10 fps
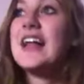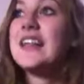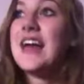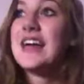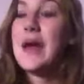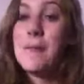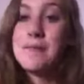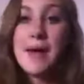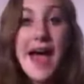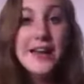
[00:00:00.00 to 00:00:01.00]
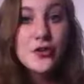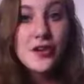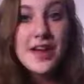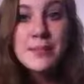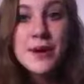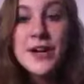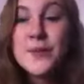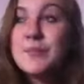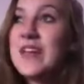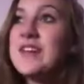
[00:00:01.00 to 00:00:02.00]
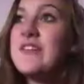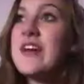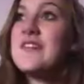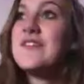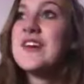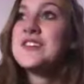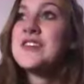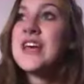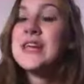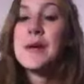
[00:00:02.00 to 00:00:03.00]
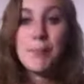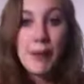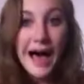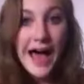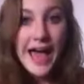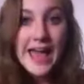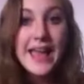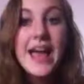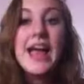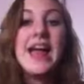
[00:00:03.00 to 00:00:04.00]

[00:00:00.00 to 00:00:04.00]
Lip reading: Like, bad grammar in fan fiction, bye.